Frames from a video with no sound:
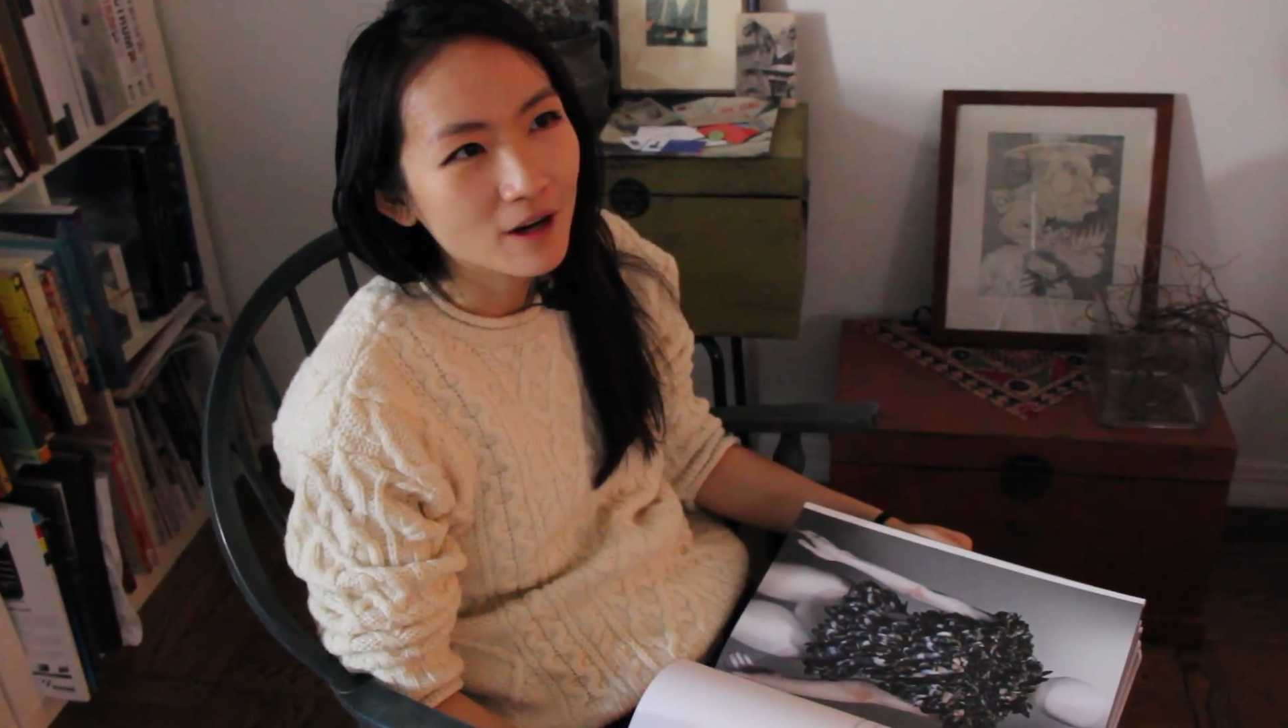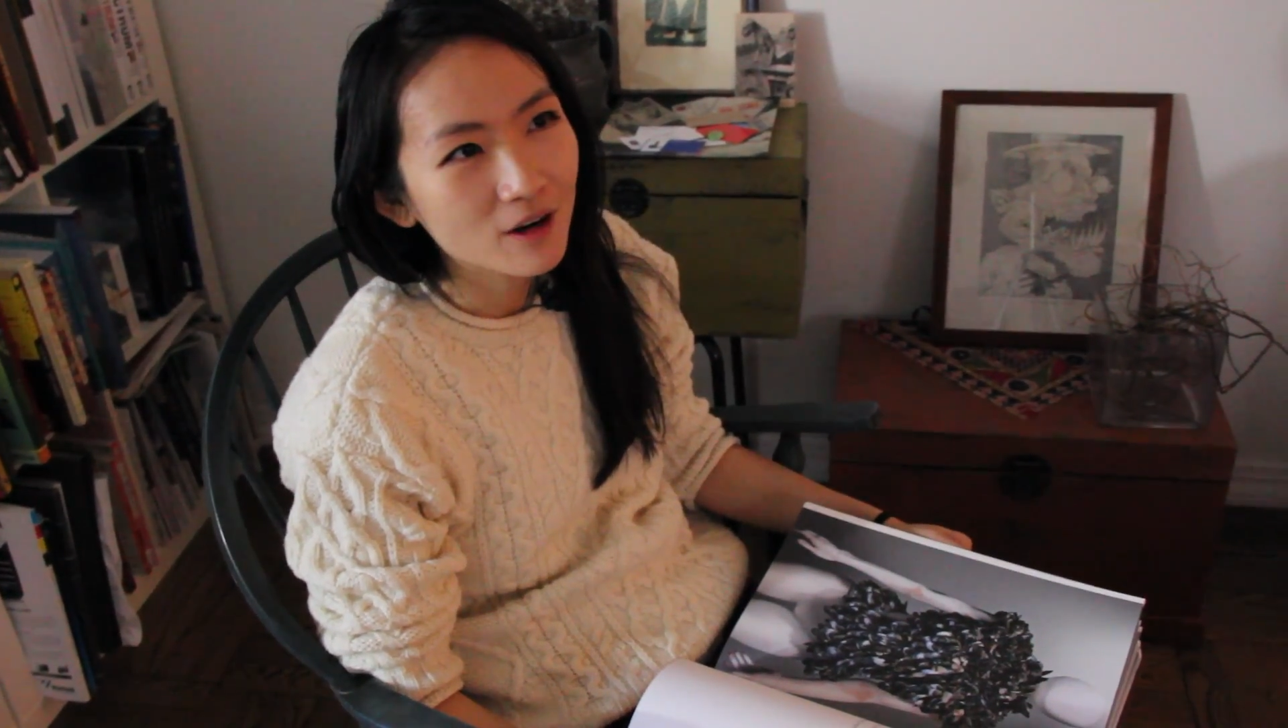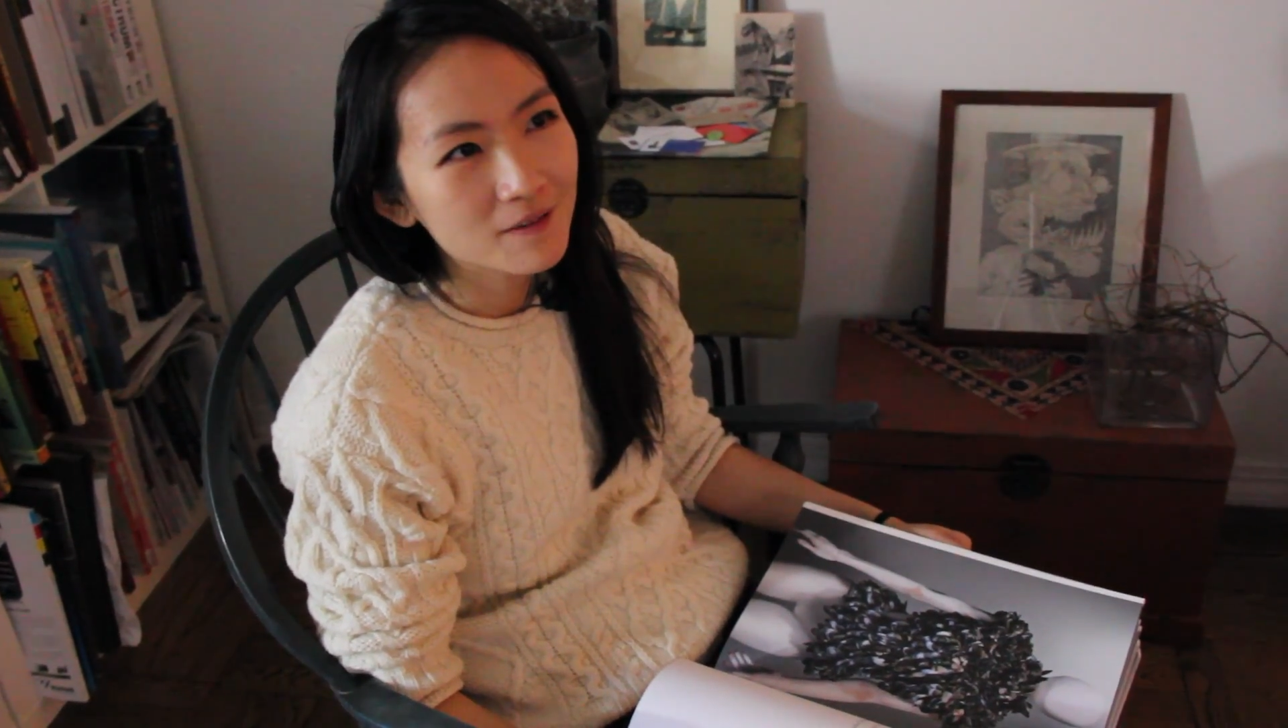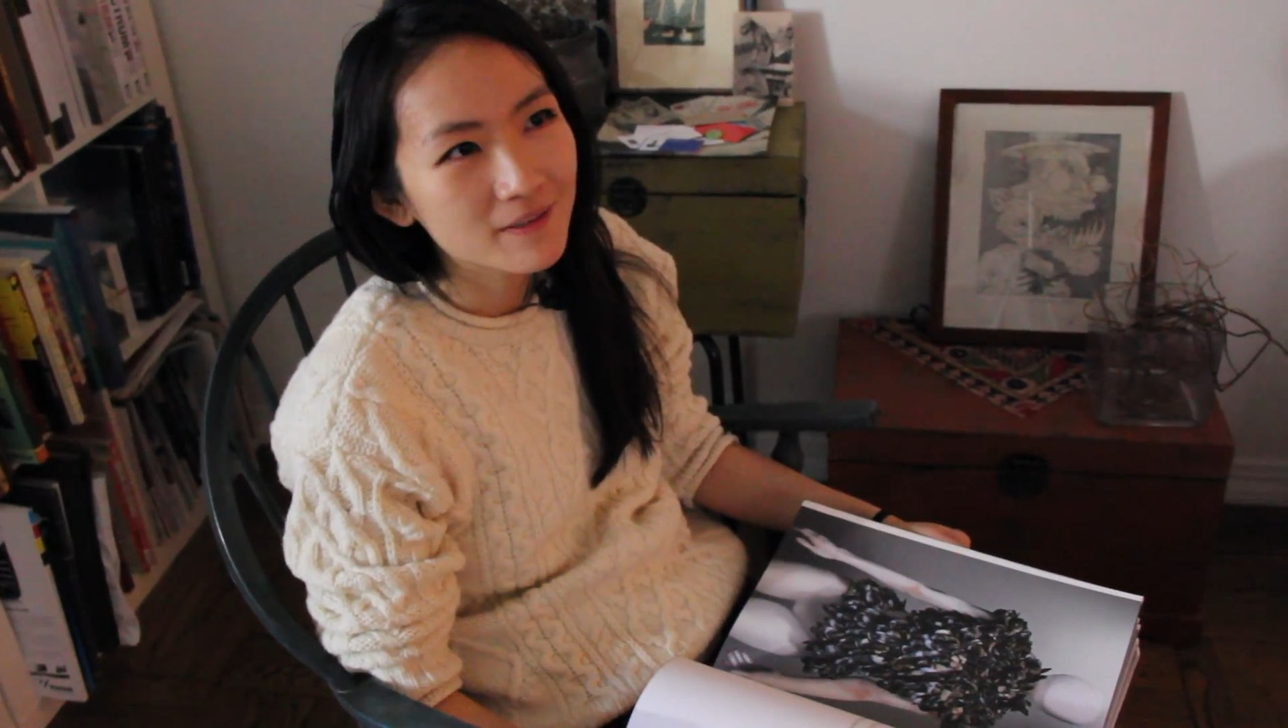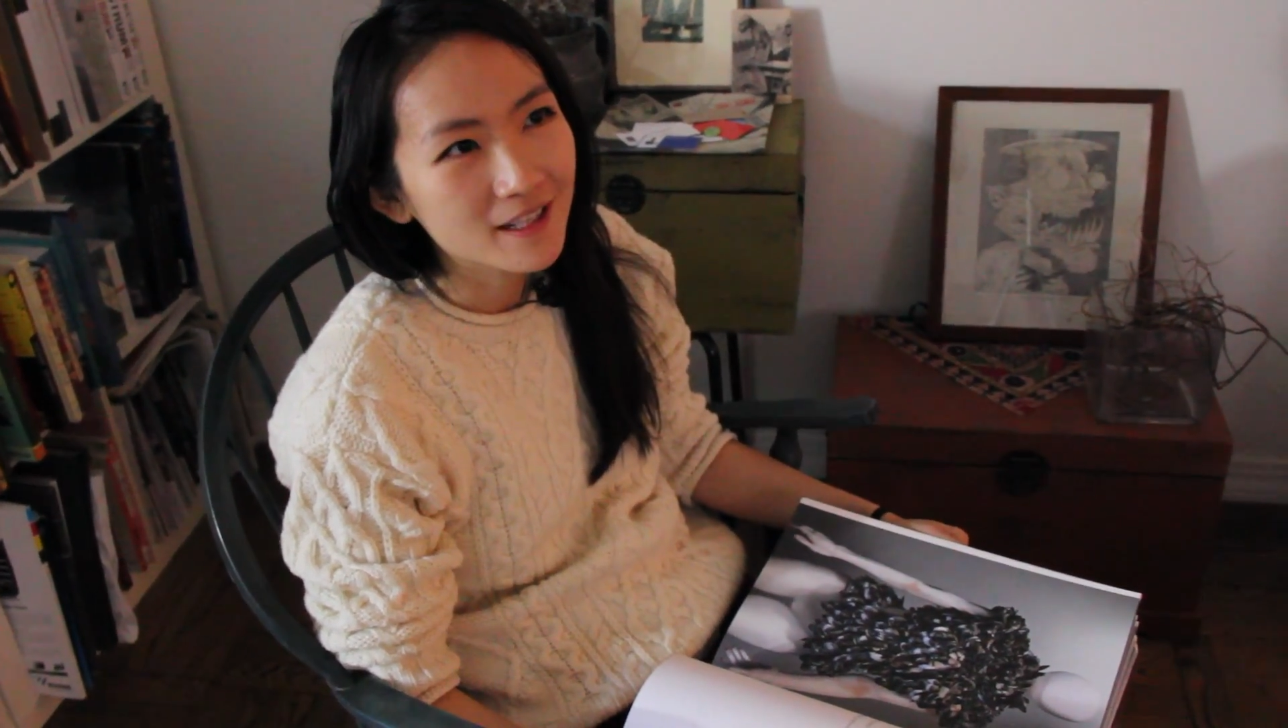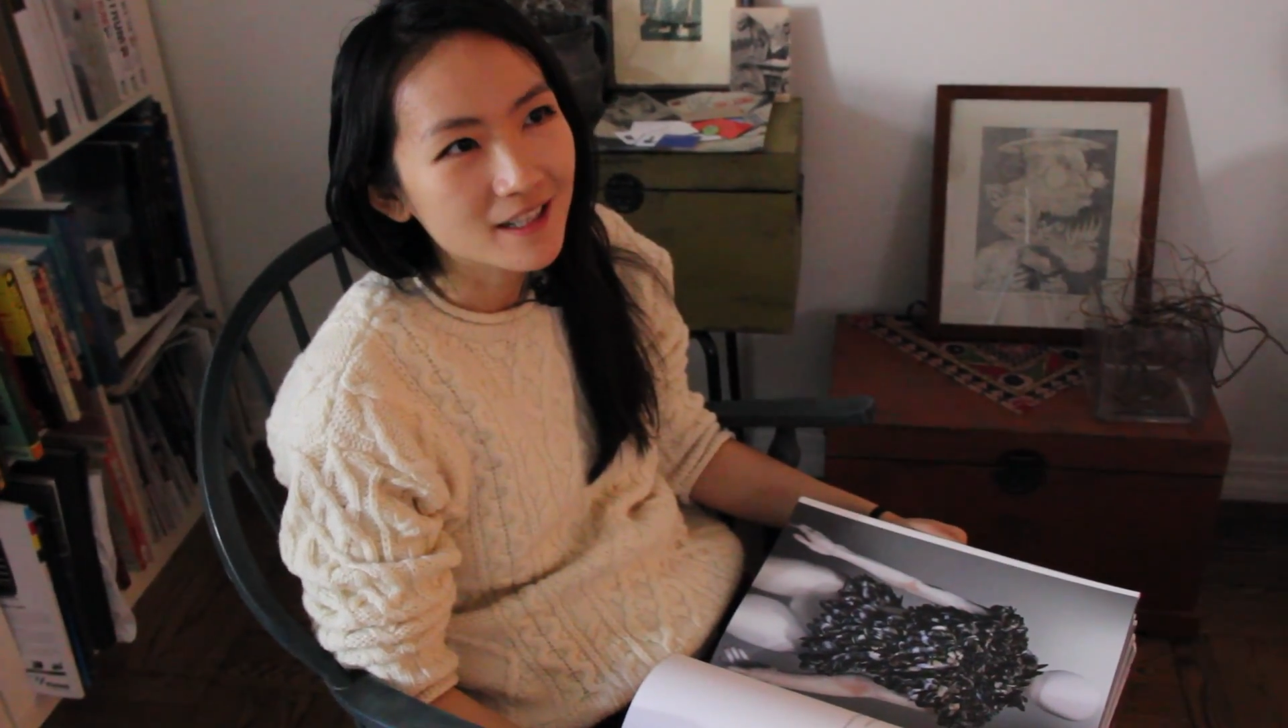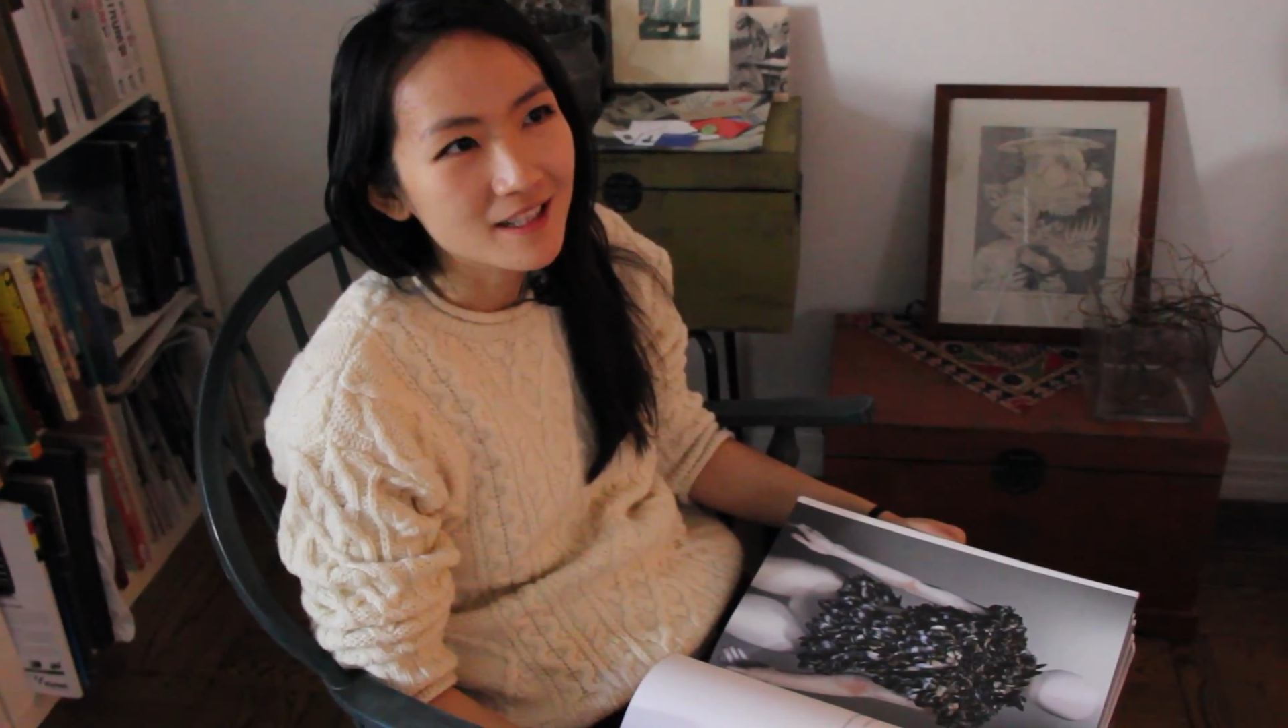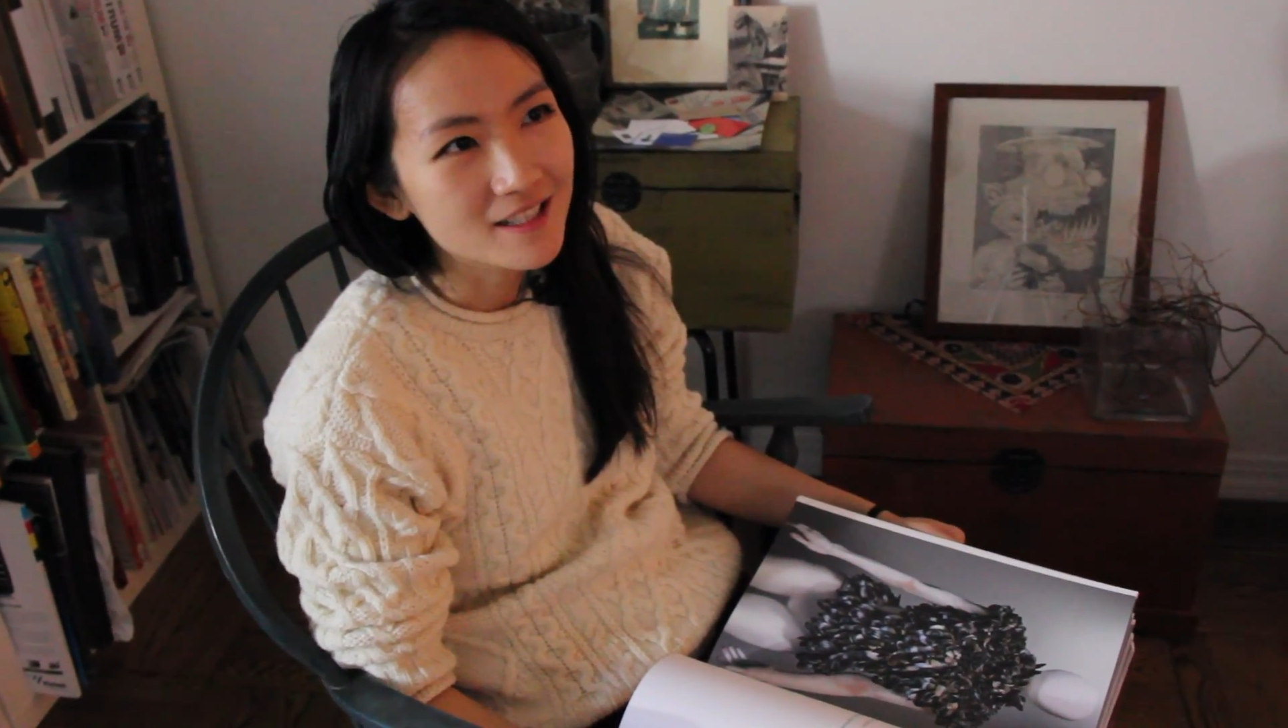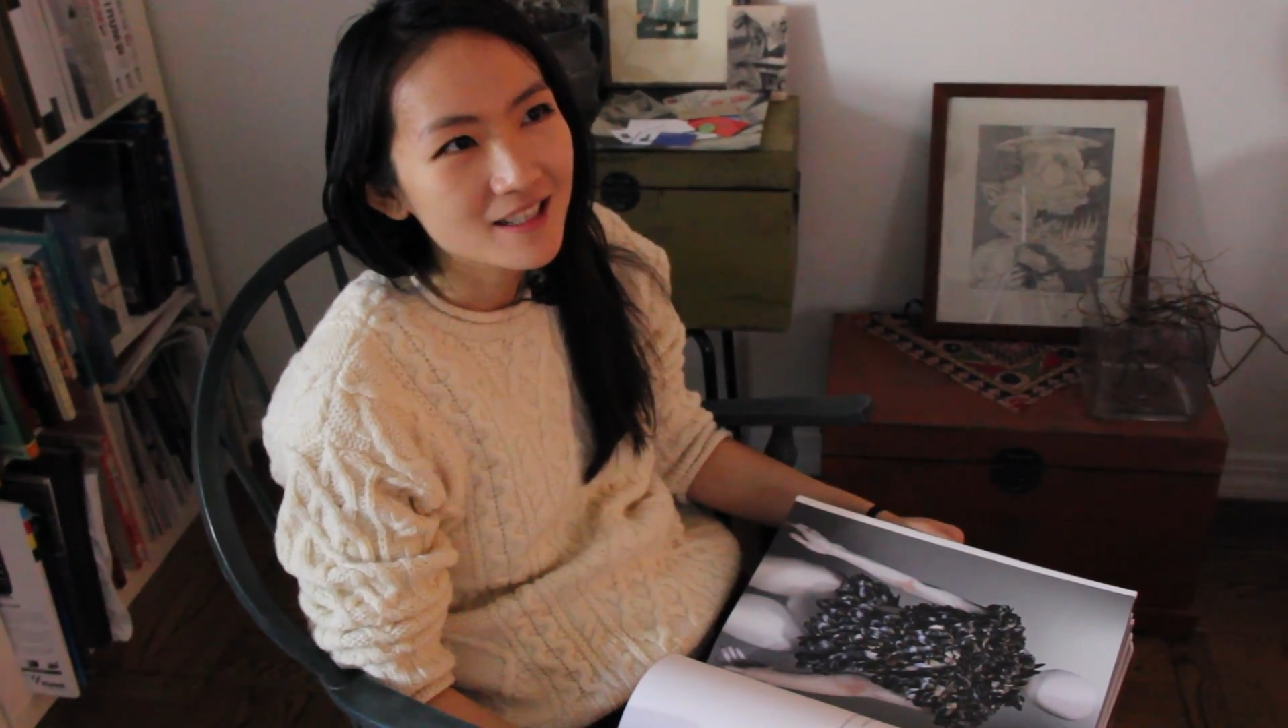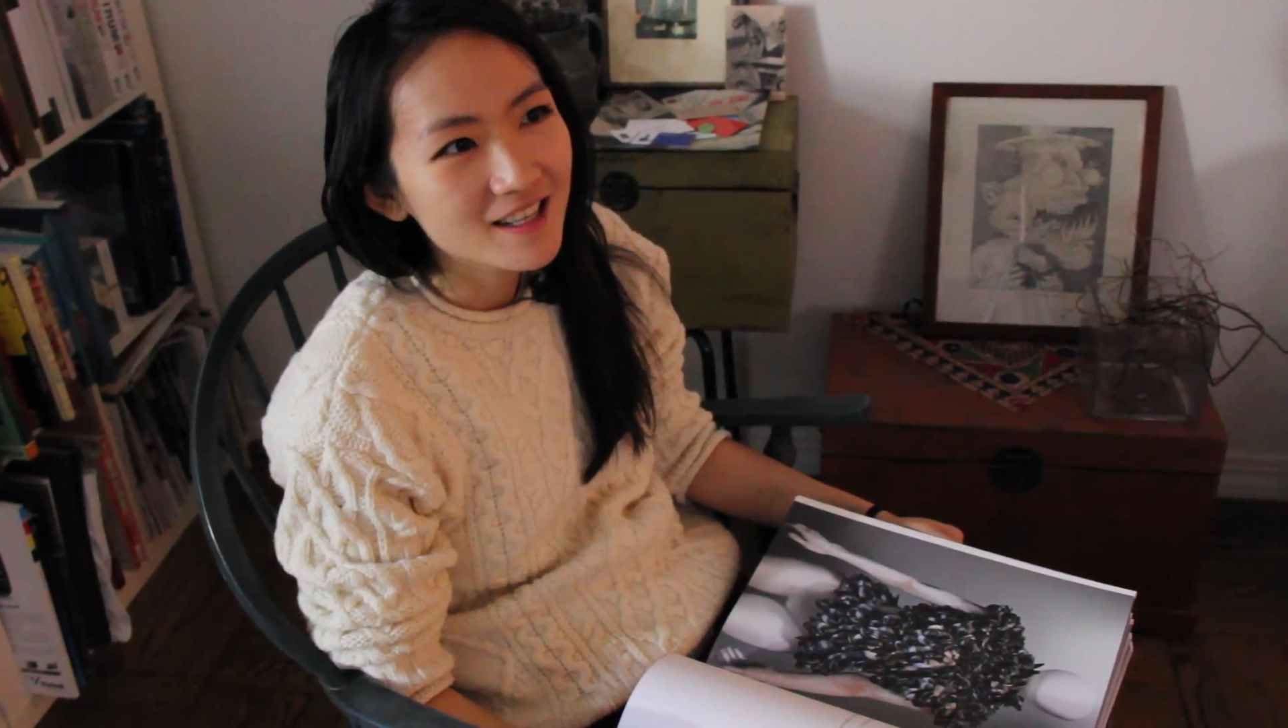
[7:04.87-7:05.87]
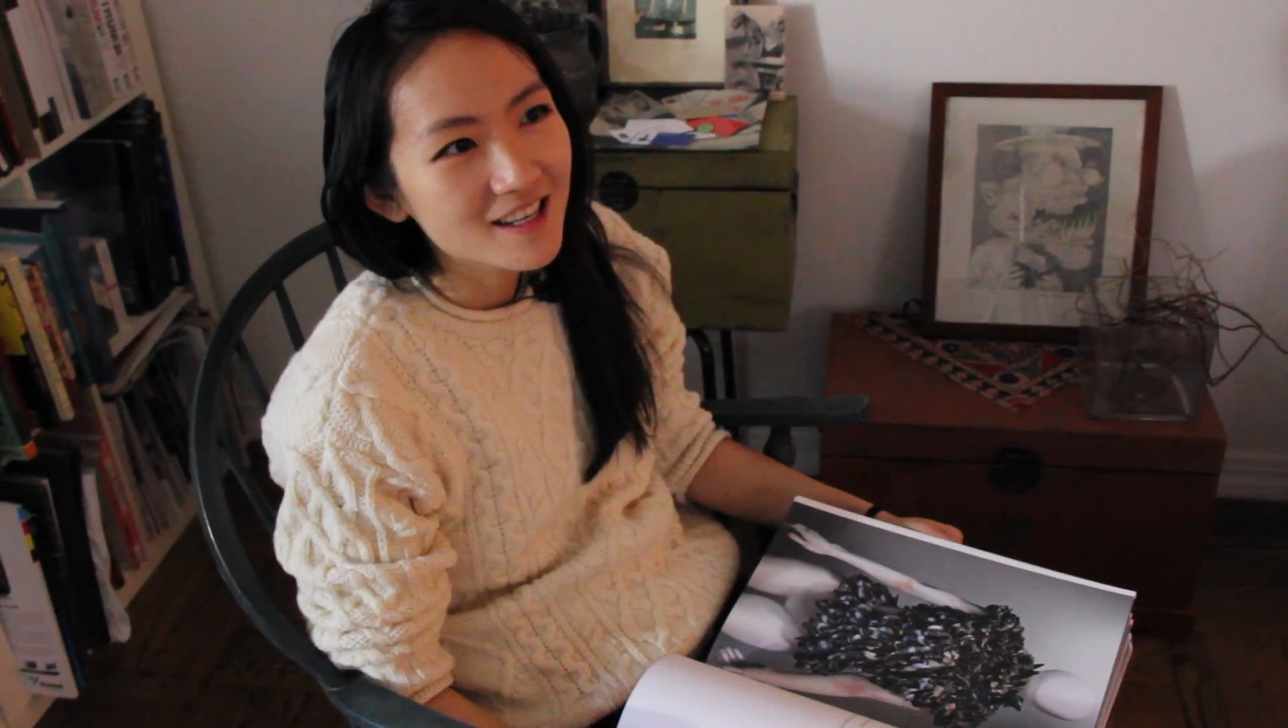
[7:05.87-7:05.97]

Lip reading: hard because